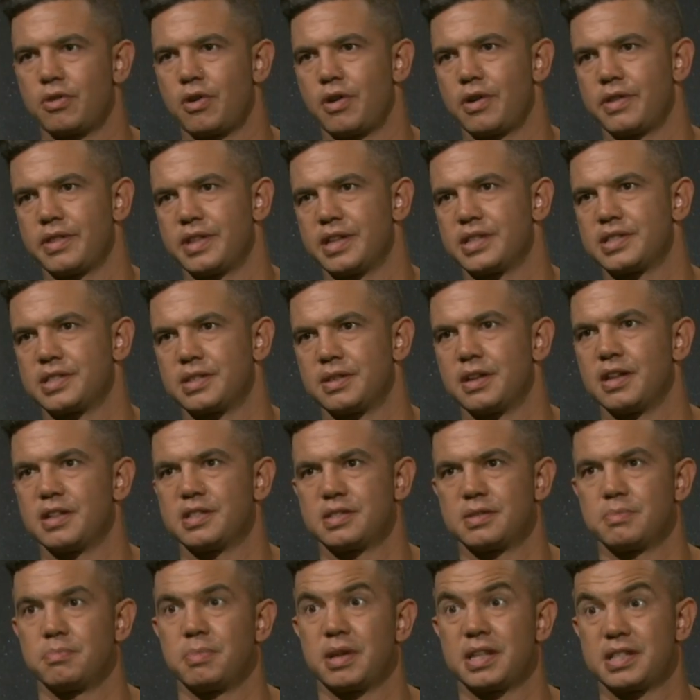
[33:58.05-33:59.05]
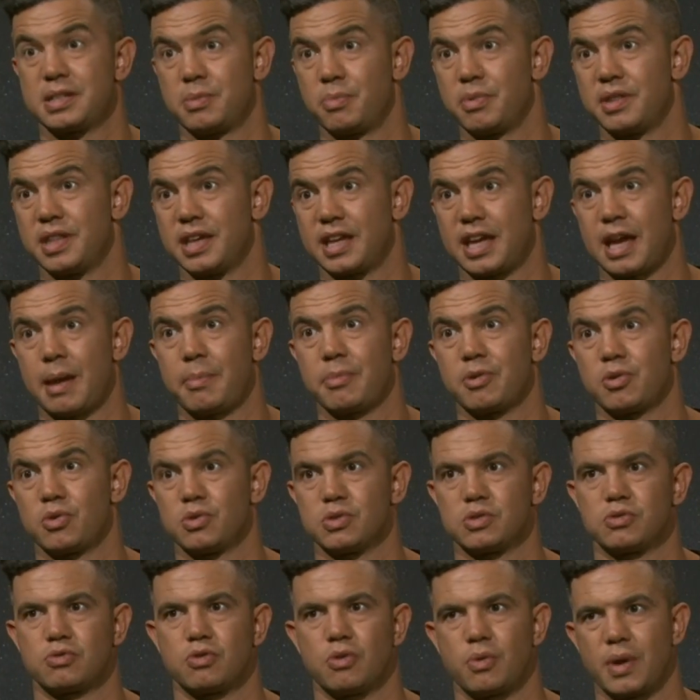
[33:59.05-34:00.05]
not that's it's mixing with the
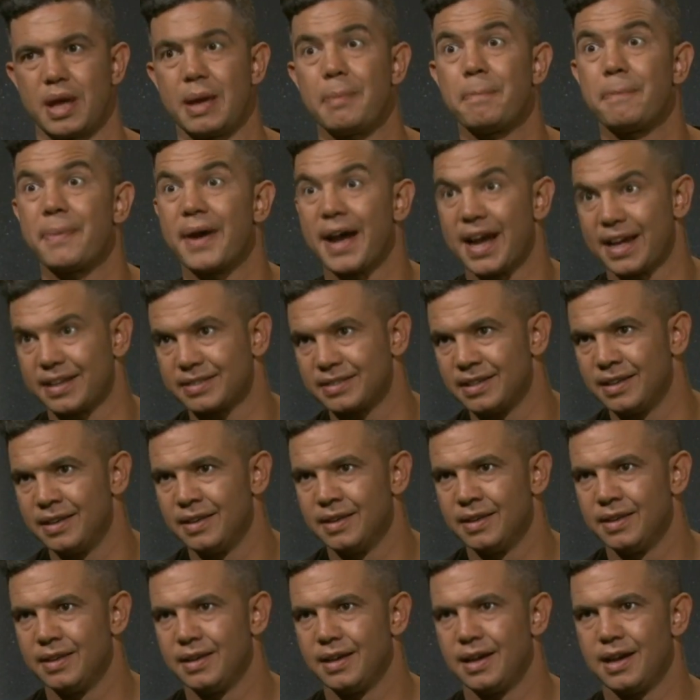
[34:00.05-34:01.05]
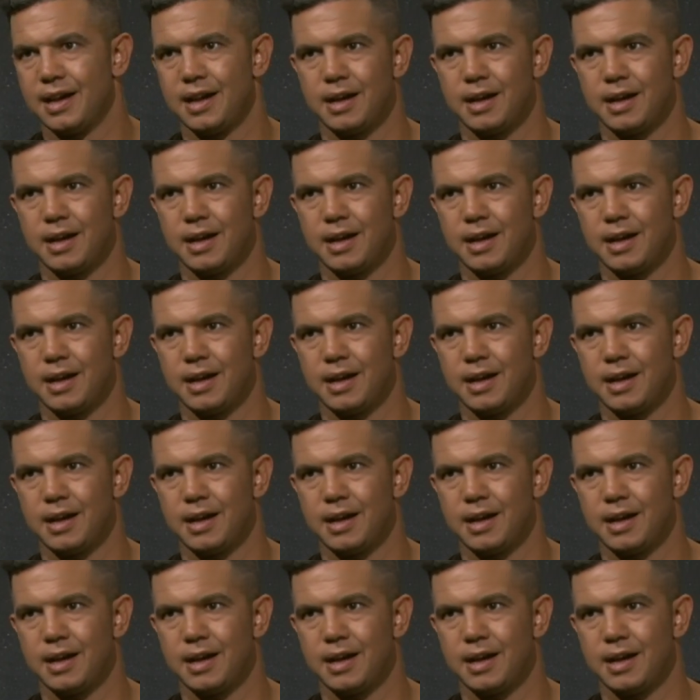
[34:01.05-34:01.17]
chemicals through impact. Mm.